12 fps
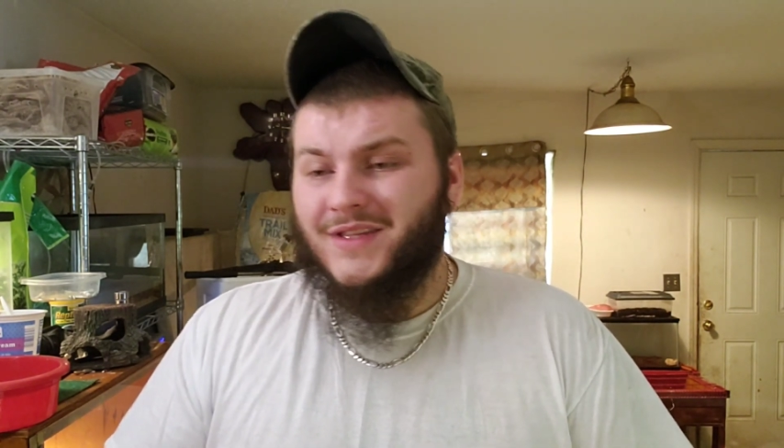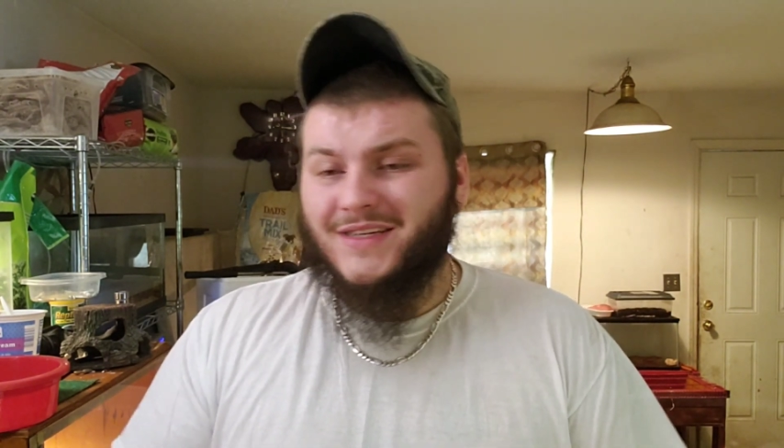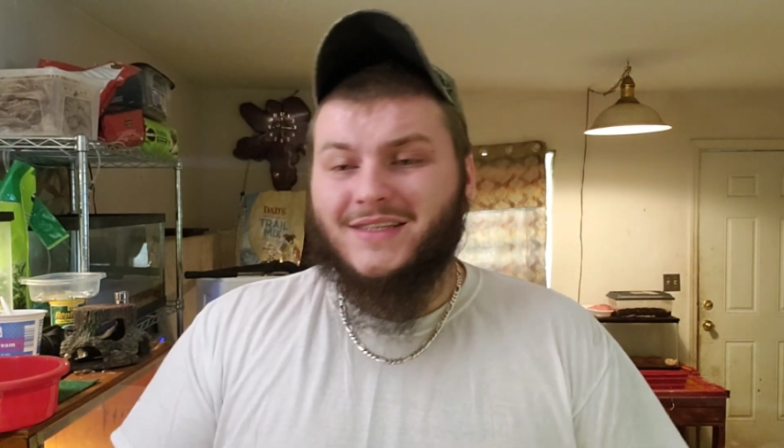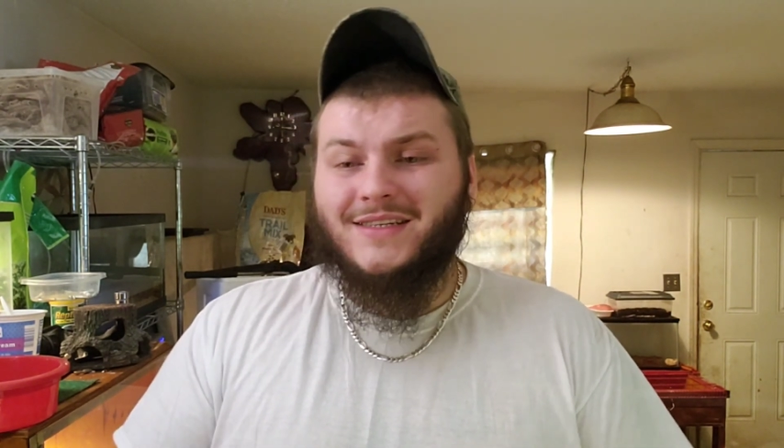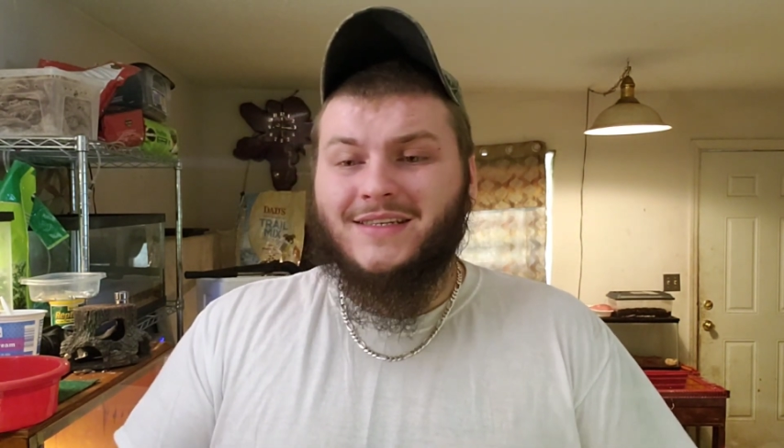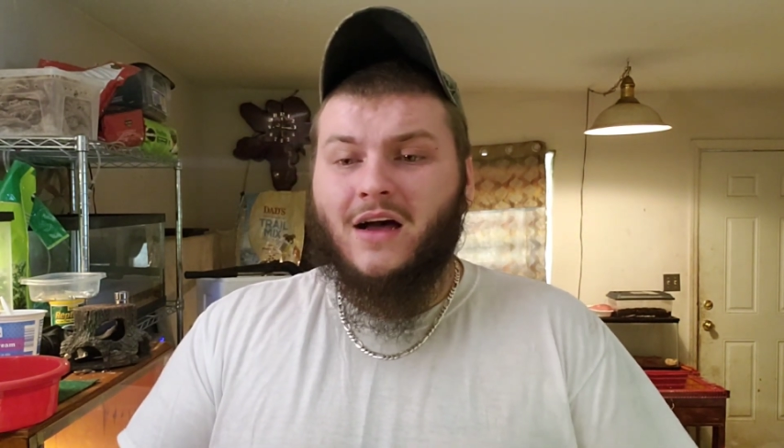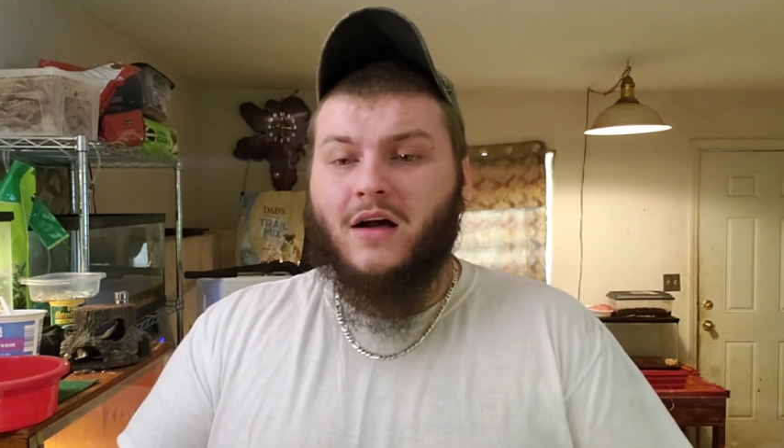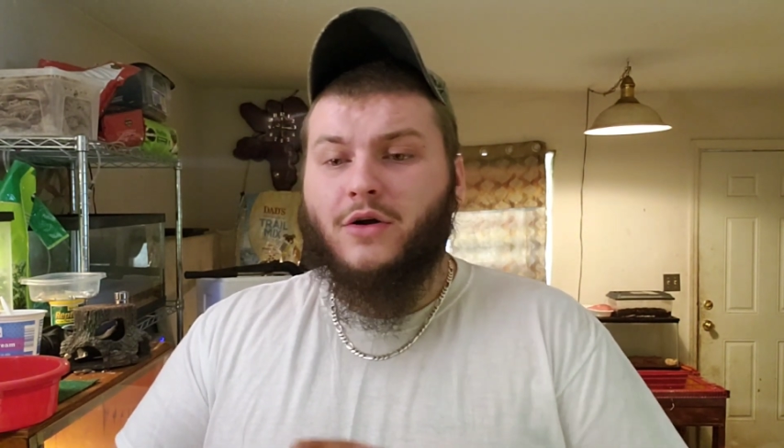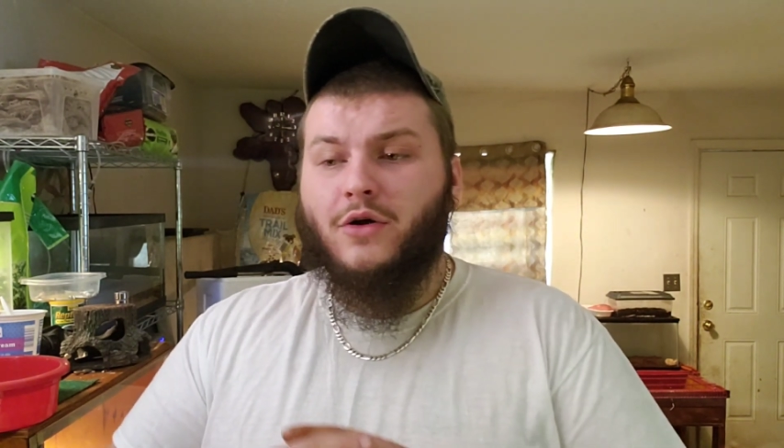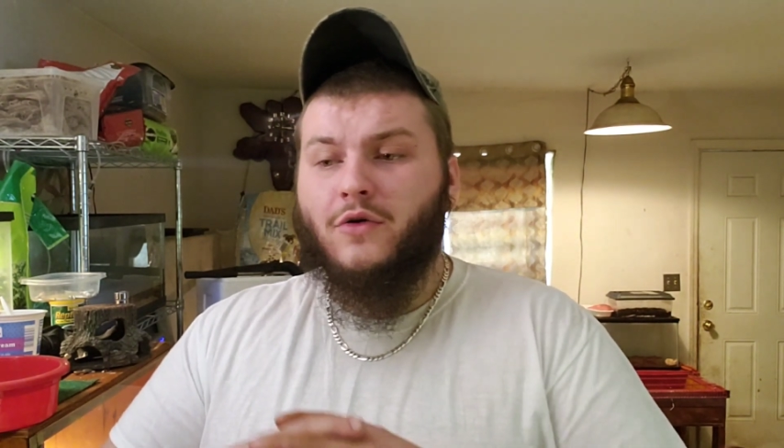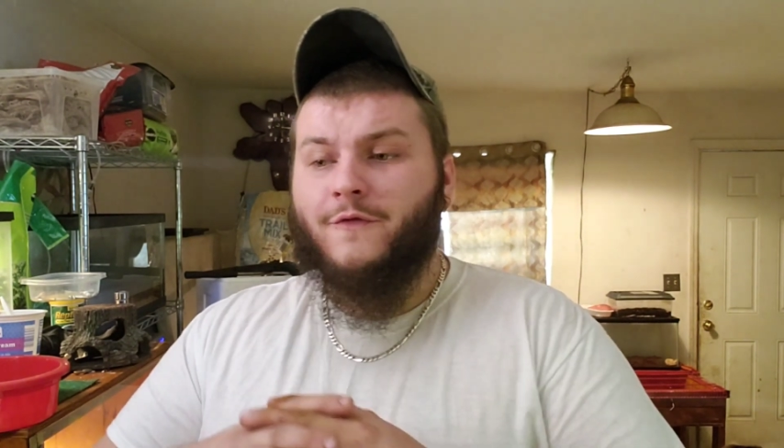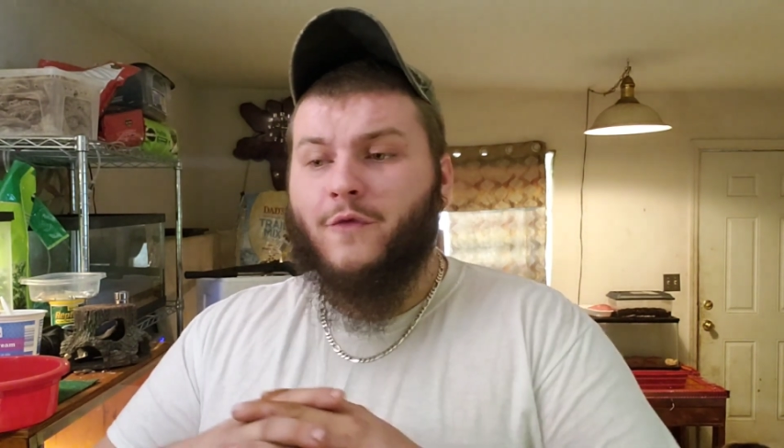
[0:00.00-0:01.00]
This does not
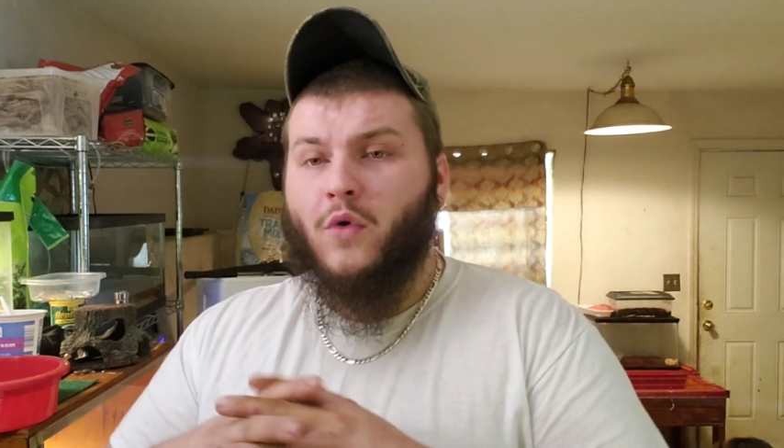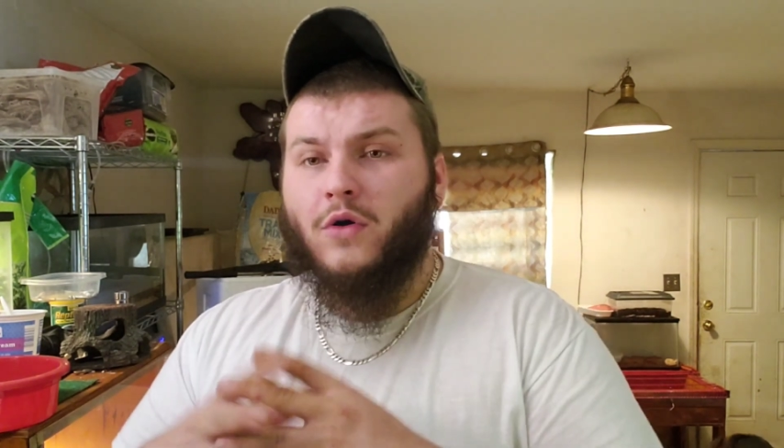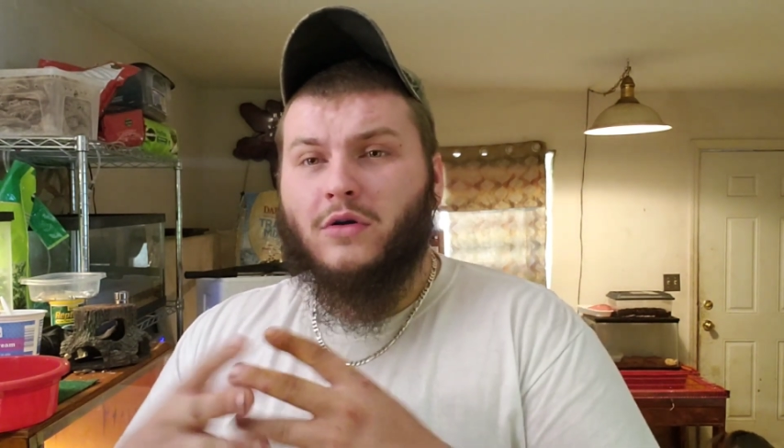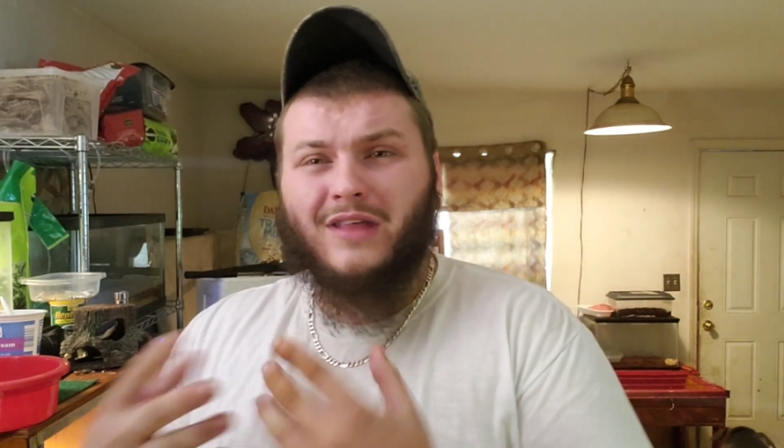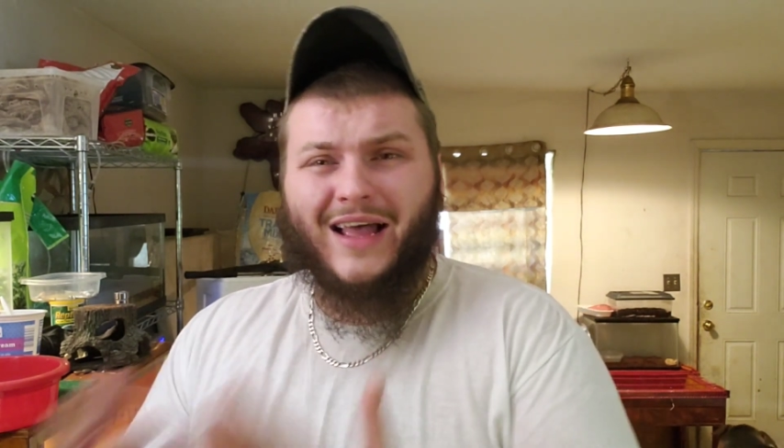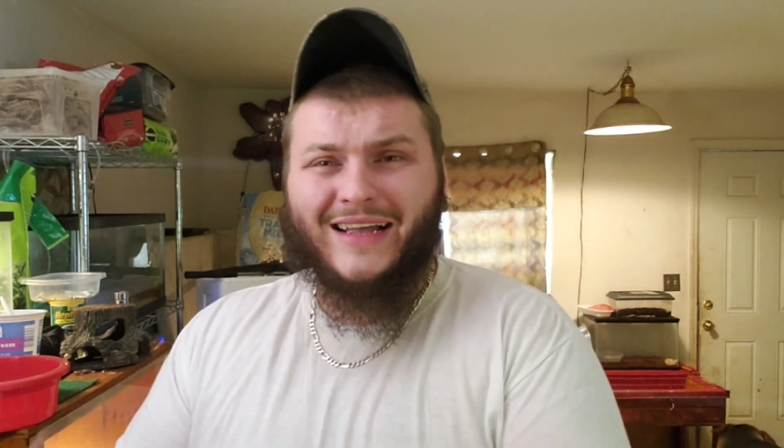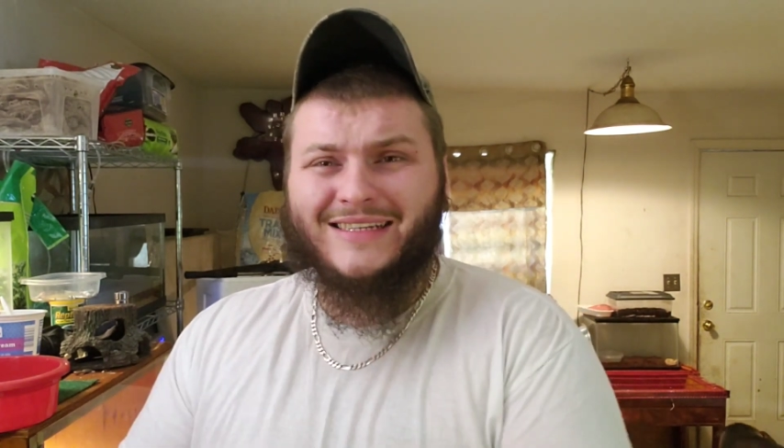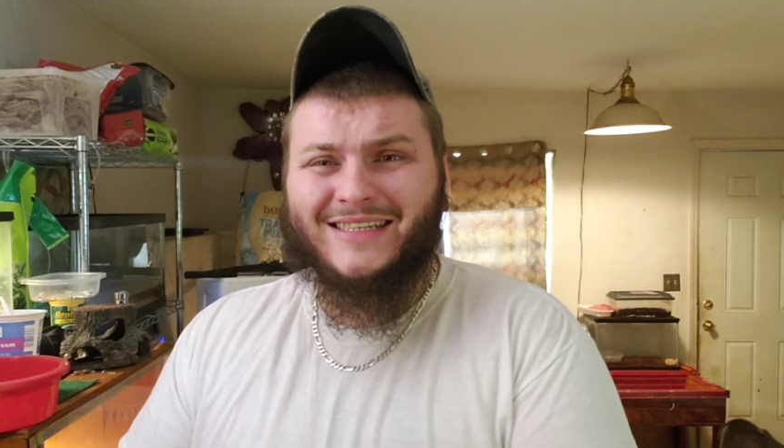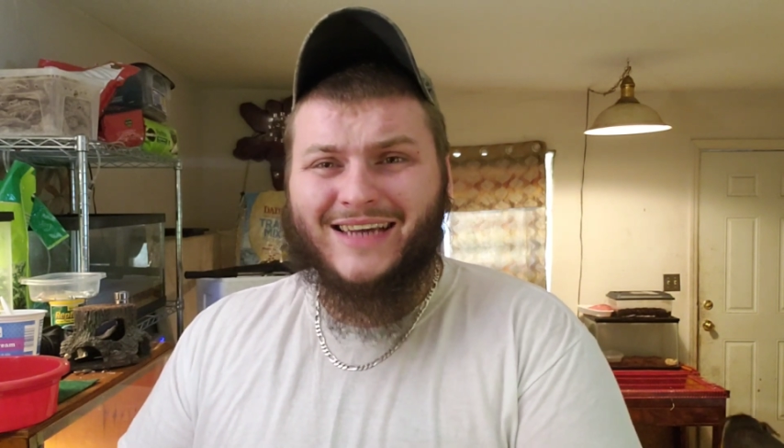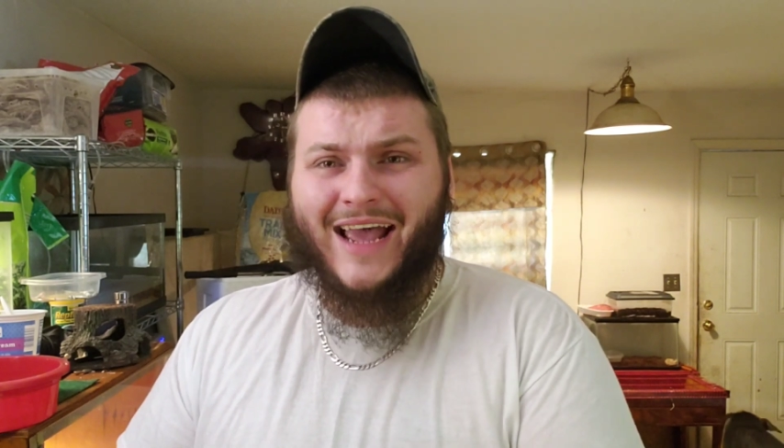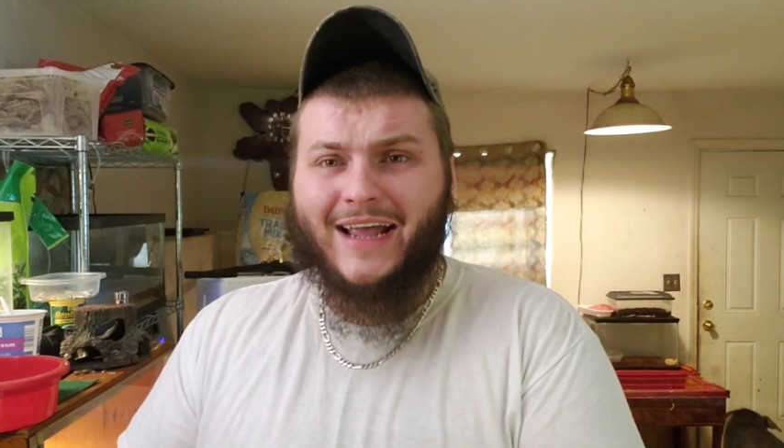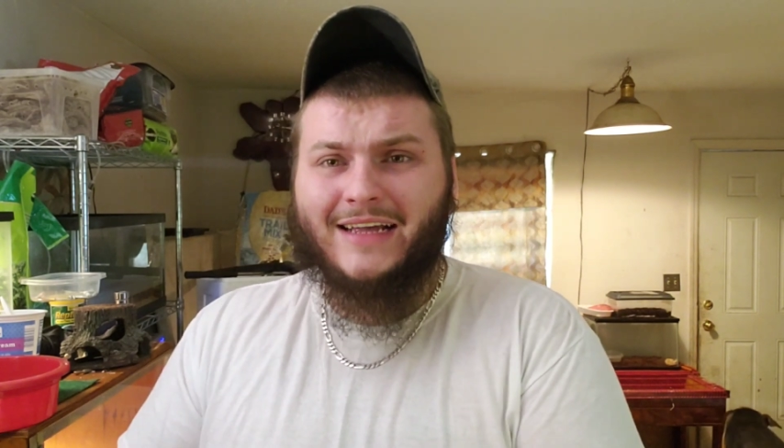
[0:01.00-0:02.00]
go for like
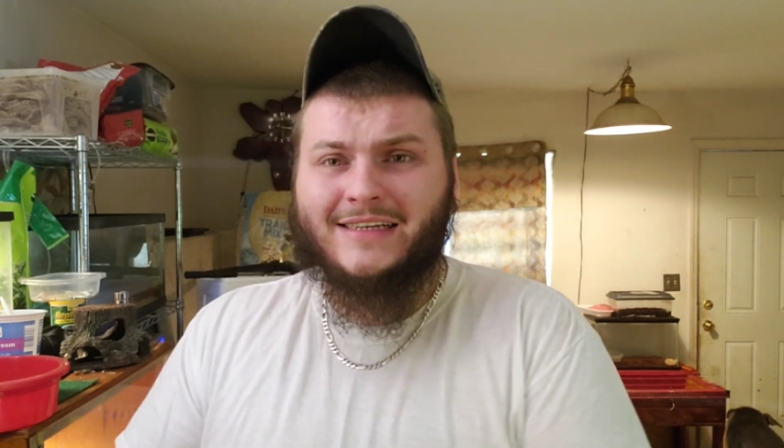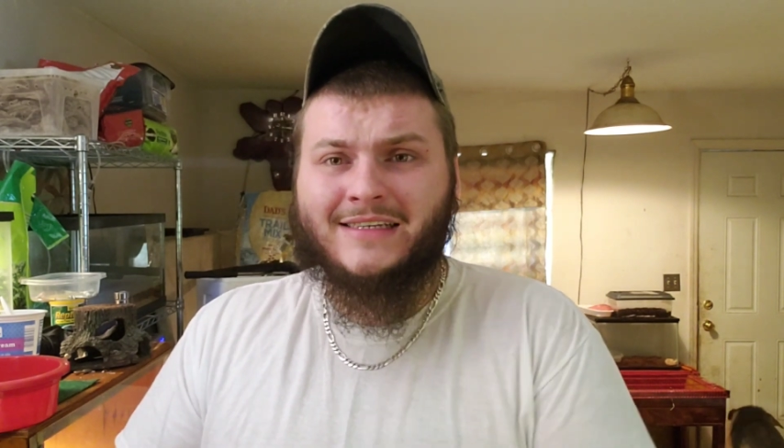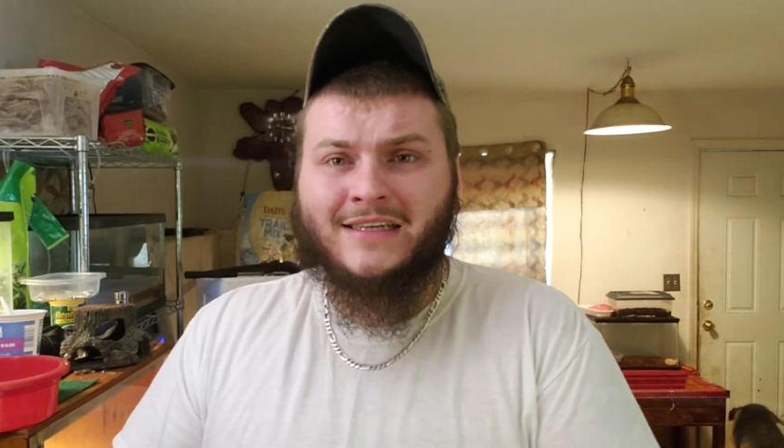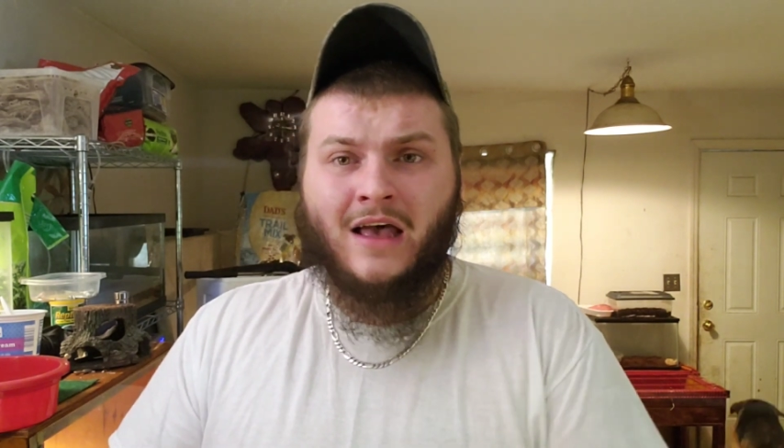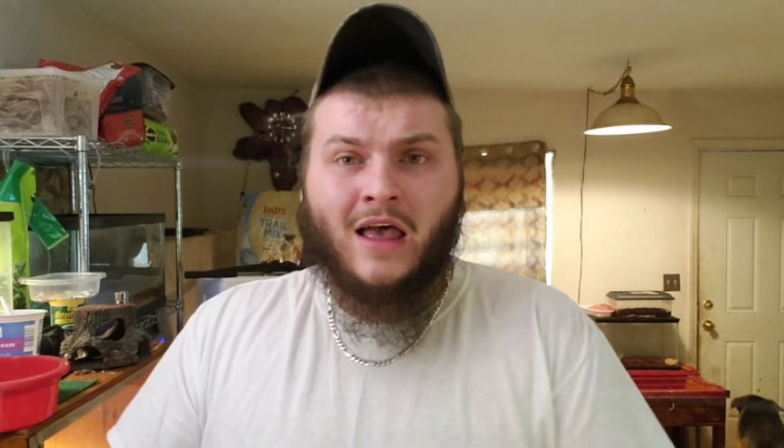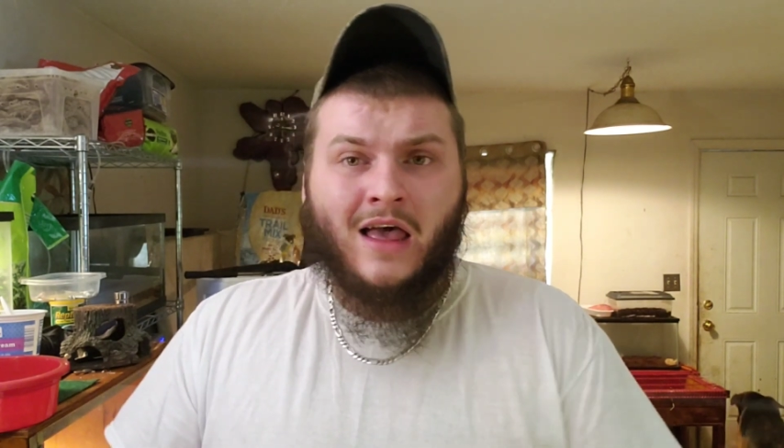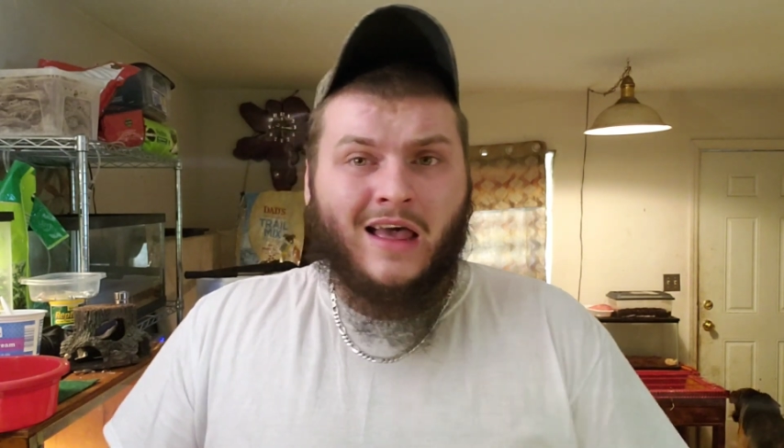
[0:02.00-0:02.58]
snakes,